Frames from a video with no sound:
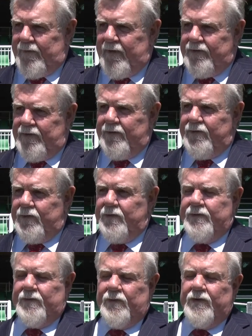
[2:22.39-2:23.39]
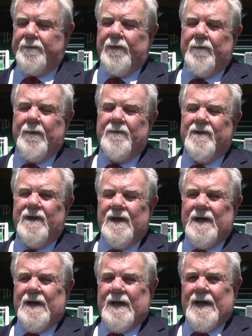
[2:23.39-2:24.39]
with their shin soreness problems,
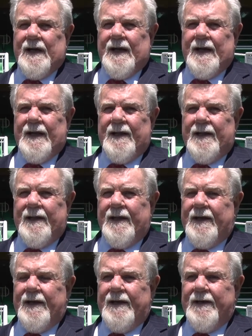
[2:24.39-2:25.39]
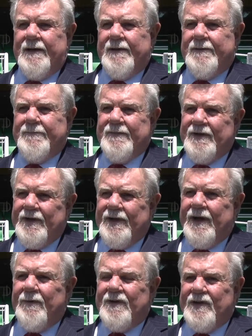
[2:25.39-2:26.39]
and you
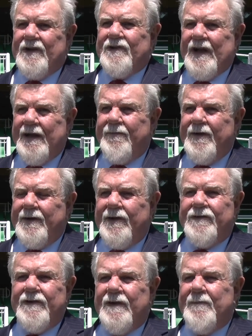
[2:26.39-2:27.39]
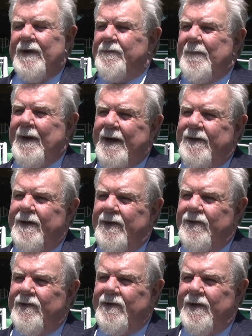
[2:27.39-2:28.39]
know, it's even, doesn't need much
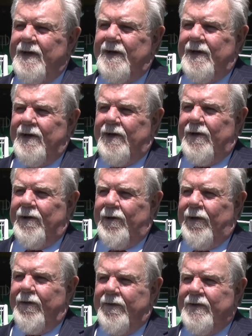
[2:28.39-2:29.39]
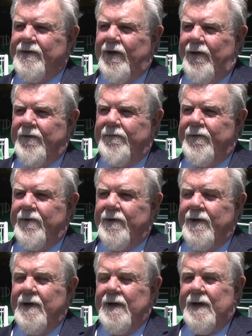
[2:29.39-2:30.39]
maintenance. Got a lot of things going for it,
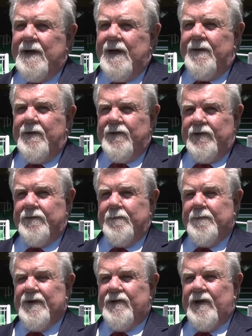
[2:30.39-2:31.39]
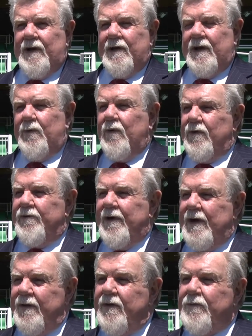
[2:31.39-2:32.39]
and this is particularly well
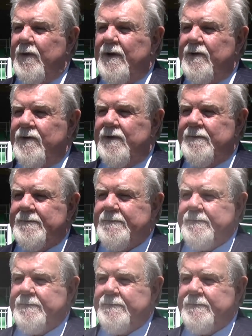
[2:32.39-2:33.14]
drained, this one. So,